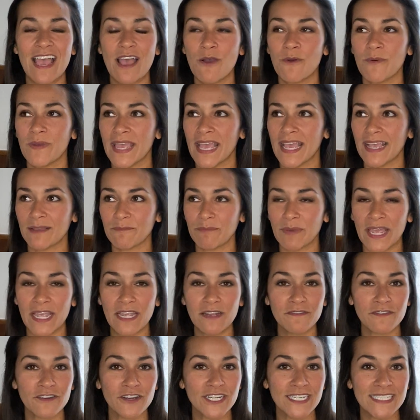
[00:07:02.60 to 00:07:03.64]
We
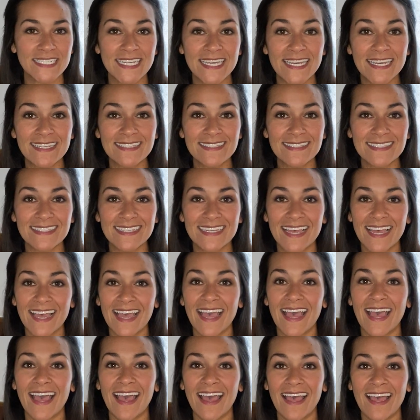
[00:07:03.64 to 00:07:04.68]
paid for a tent,
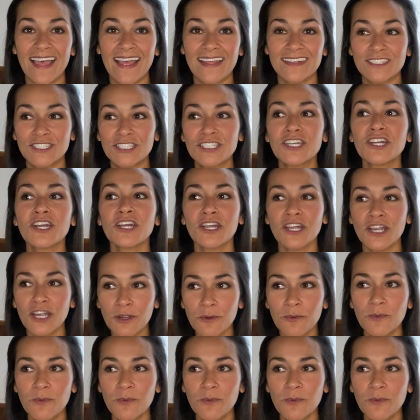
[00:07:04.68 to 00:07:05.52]
and sure,